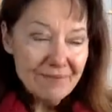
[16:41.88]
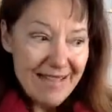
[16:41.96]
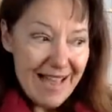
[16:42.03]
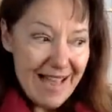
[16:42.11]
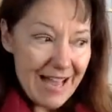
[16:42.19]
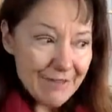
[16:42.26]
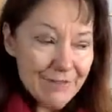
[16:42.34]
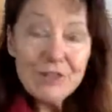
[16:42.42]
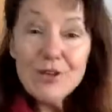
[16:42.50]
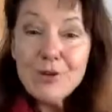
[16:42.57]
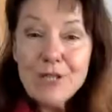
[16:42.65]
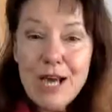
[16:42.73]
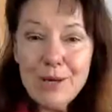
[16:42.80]
have to
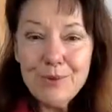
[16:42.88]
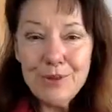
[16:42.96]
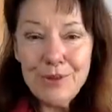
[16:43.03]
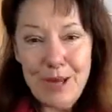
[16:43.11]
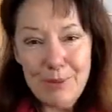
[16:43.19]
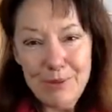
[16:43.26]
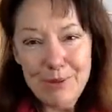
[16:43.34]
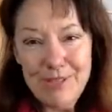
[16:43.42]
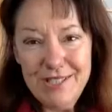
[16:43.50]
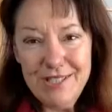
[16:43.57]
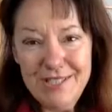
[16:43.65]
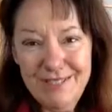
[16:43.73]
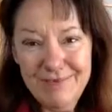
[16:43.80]
go down with that
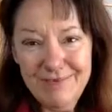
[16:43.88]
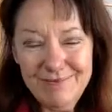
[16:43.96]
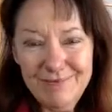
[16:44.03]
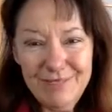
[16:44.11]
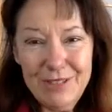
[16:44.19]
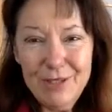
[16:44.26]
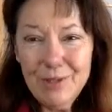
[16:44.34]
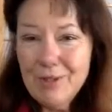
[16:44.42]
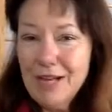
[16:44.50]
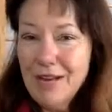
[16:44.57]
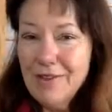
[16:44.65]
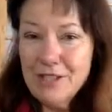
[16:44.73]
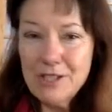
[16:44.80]
person. You don't
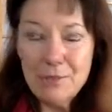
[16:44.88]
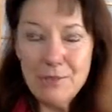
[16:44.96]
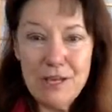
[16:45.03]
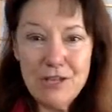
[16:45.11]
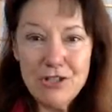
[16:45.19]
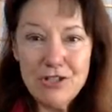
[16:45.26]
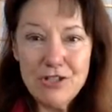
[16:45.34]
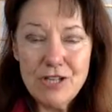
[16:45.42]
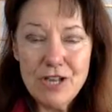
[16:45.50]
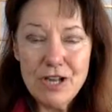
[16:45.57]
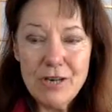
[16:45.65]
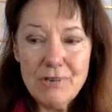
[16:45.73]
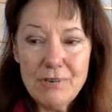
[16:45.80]
have to spend your
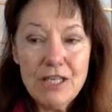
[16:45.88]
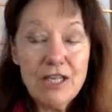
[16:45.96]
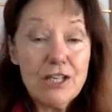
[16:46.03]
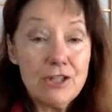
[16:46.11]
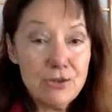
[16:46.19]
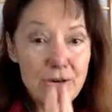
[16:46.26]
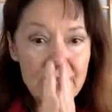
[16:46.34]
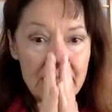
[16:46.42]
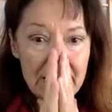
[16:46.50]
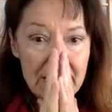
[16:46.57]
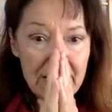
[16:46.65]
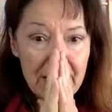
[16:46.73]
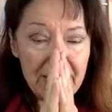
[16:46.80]
time in
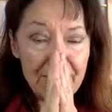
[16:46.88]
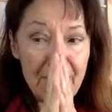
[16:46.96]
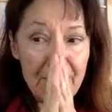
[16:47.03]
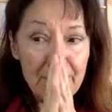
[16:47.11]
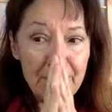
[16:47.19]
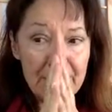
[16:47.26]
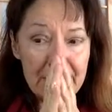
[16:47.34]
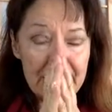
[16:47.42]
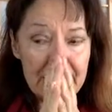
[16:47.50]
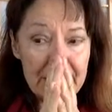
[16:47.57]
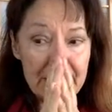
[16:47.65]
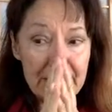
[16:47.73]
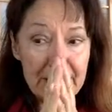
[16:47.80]
training and
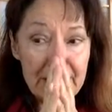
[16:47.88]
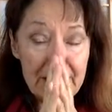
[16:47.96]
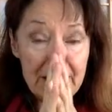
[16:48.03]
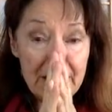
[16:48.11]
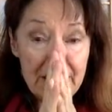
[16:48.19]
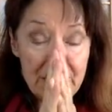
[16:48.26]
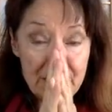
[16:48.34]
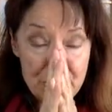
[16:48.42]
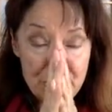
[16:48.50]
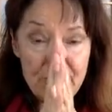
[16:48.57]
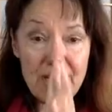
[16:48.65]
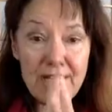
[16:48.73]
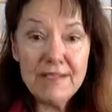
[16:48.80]
vibrating in their
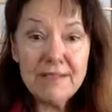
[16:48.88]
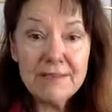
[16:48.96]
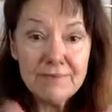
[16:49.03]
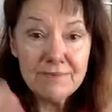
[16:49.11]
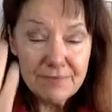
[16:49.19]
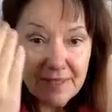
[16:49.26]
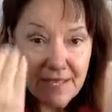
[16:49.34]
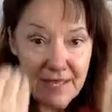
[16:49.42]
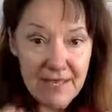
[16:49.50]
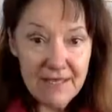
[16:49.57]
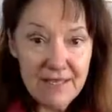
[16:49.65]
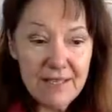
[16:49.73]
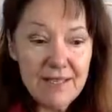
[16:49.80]
dread
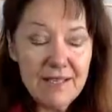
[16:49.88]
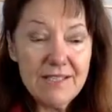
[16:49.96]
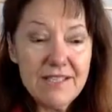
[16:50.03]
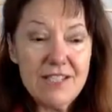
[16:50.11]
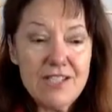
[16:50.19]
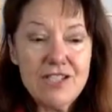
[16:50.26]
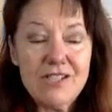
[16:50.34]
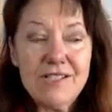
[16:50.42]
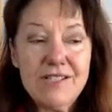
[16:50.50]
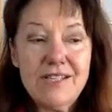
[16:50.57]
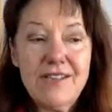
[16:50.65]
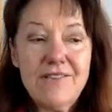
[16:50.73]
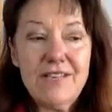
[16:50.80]
and essentially
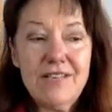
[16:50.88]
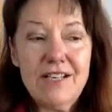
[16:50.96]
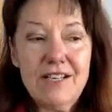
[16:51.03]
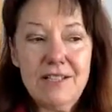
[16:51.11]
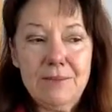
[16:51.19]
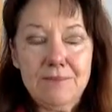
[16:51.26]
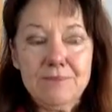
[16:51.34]
suffocating.